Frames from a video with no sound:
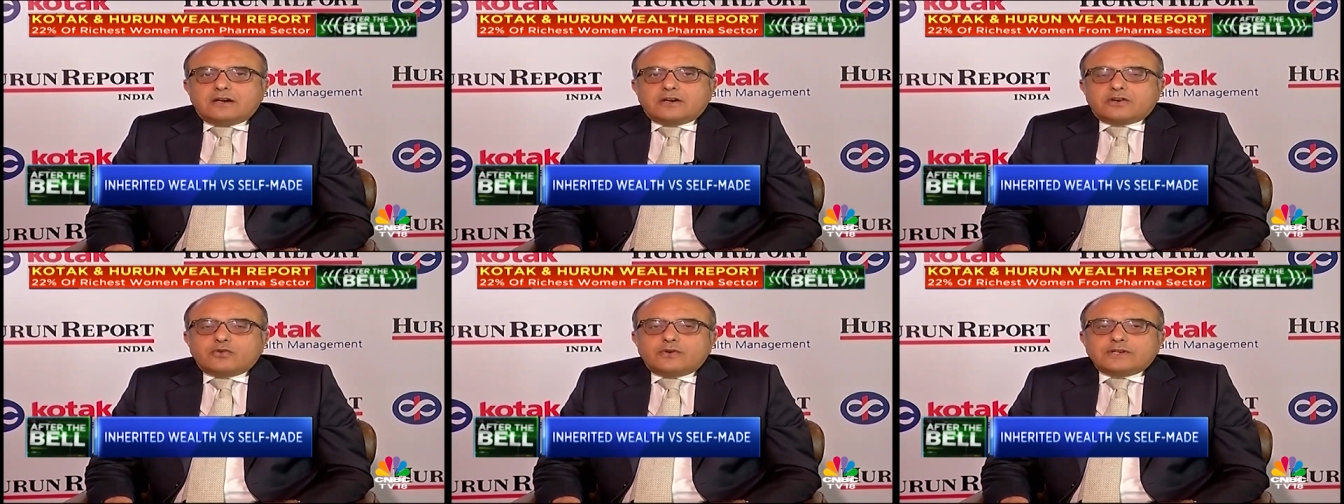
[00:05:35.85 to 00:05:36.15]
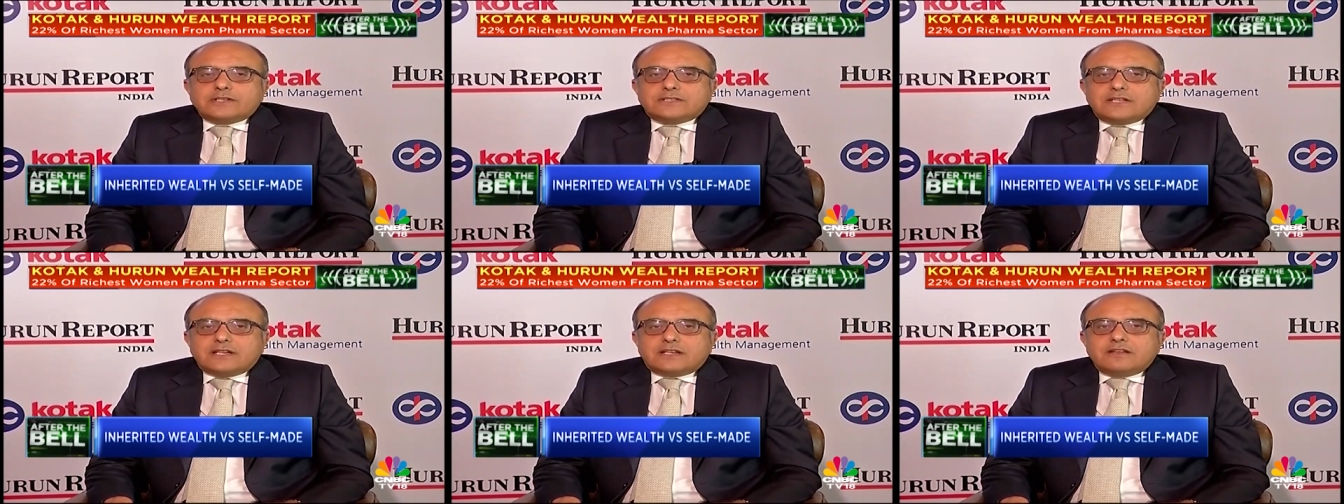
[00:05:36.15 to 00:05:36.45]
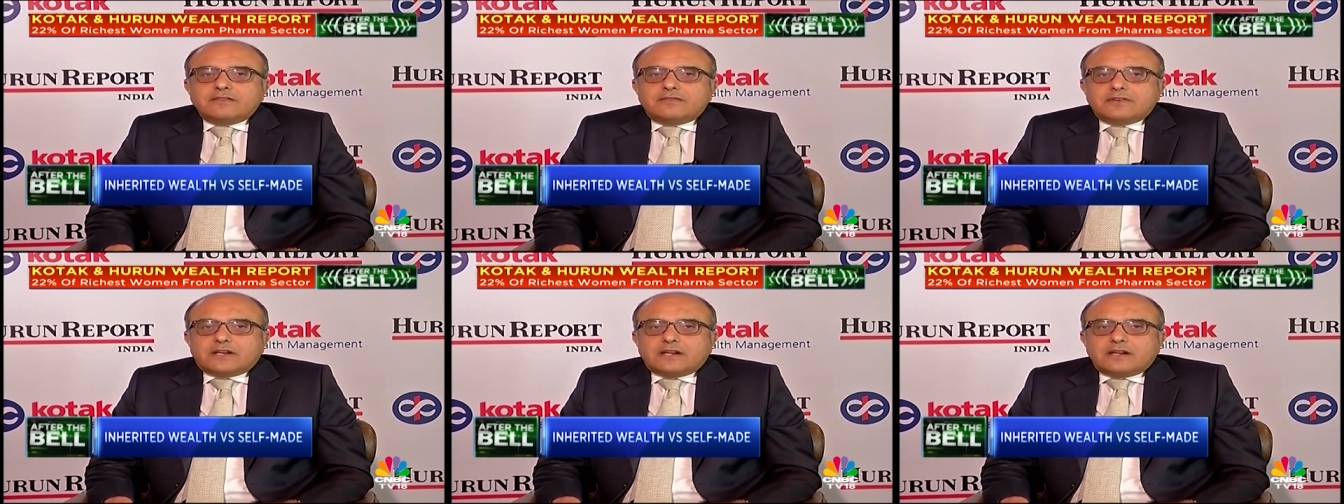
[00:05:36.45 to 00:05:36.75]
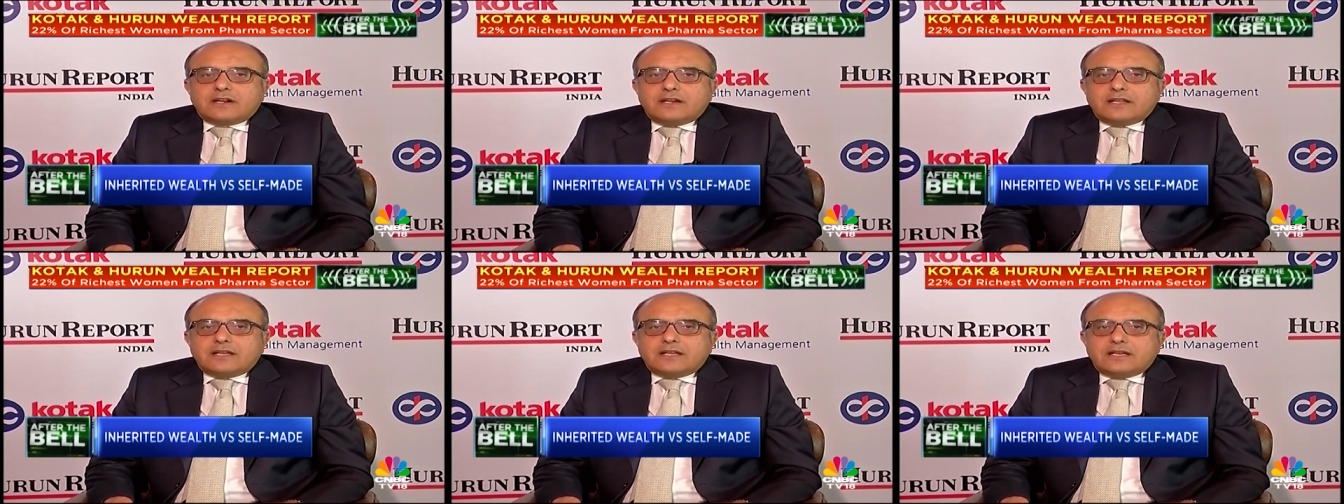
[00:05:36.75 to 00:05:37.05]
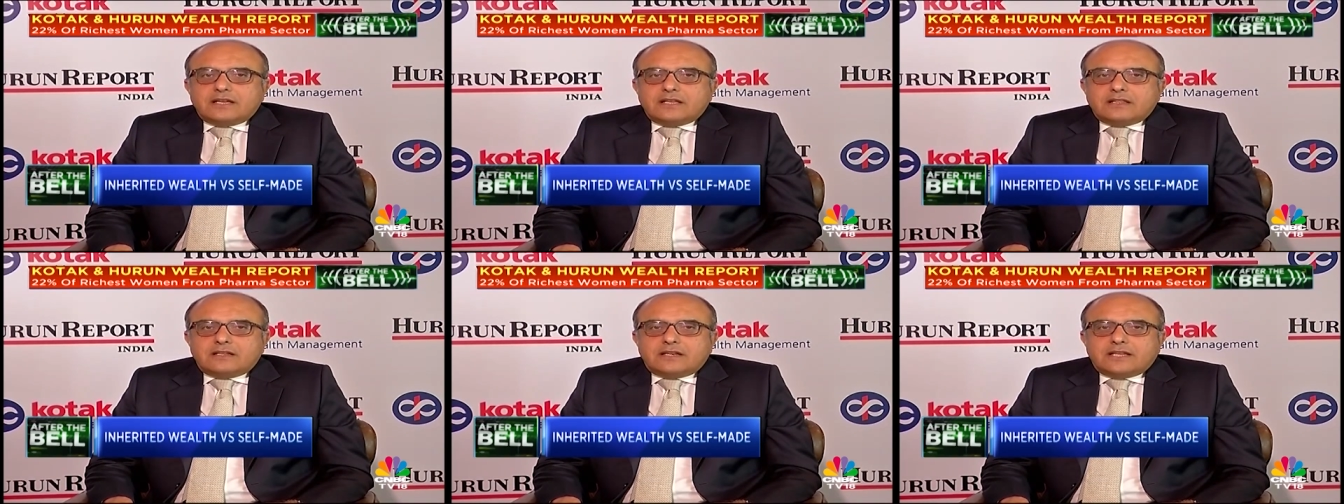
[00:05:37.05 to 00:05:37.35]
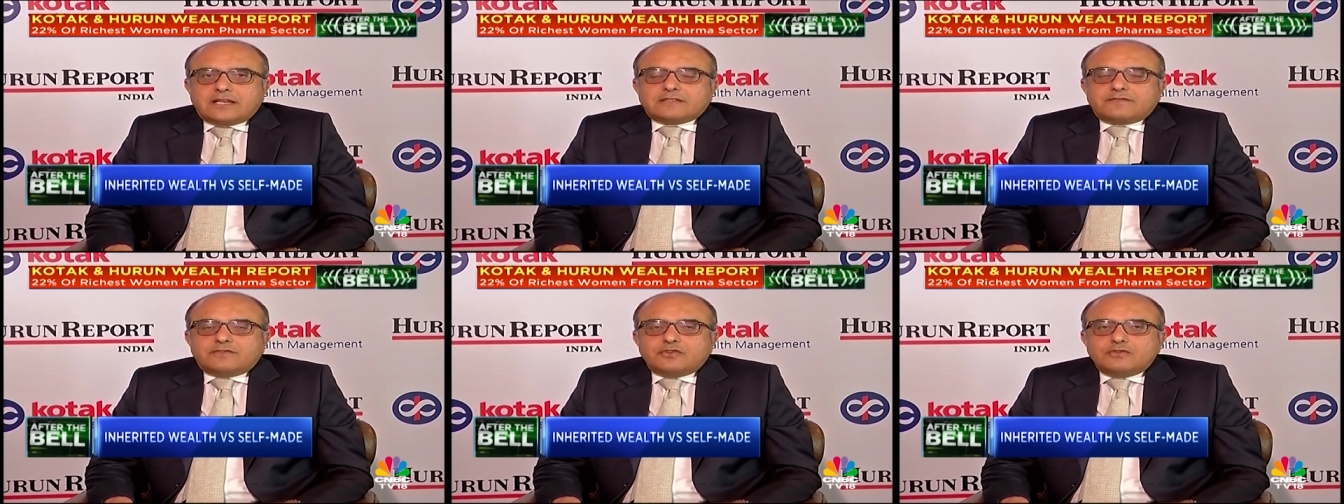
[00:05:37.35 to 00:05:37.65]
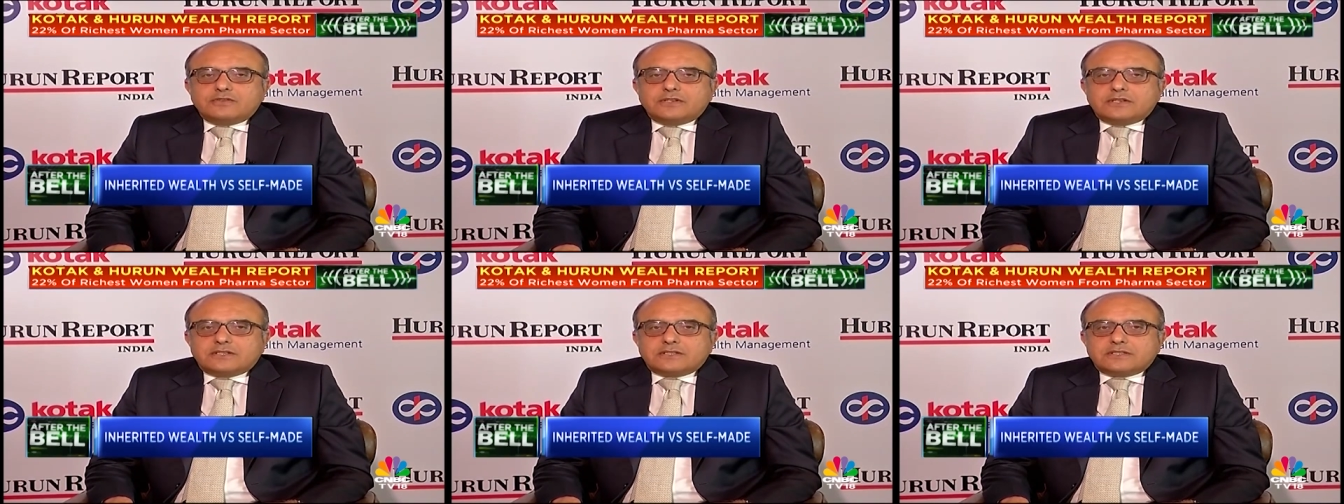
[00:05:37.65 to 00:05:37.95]
growing significantly in the next
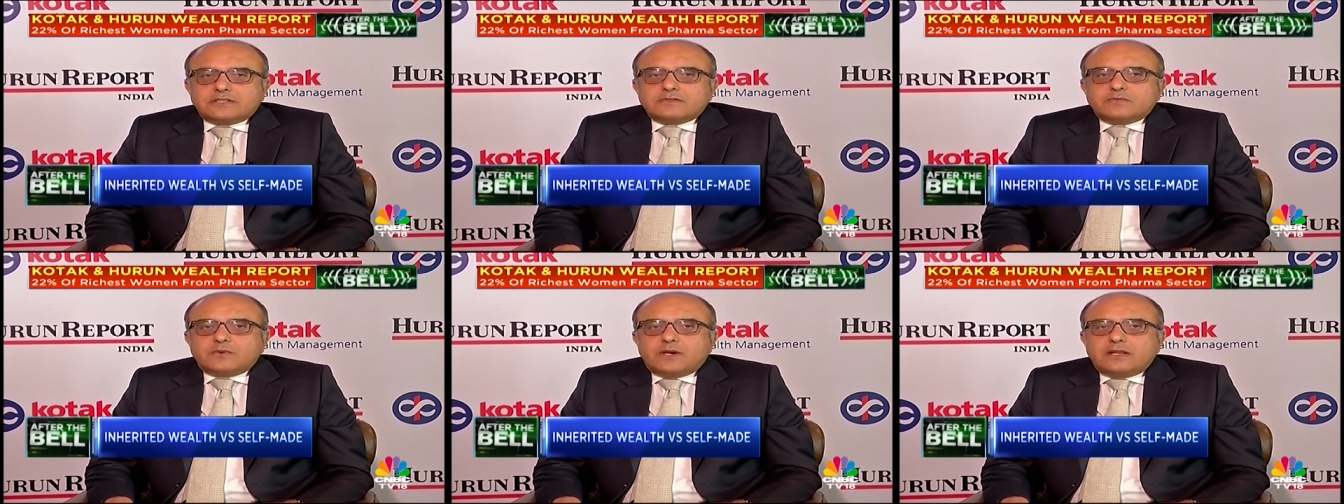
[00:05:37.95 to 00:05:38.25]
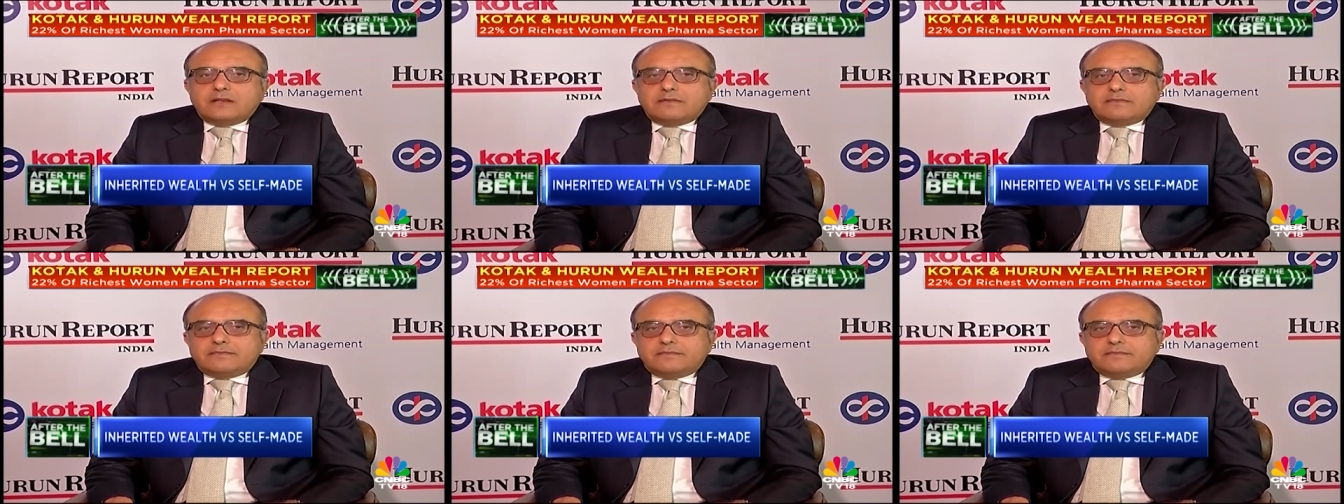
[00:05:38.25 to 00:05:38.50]
few years as well.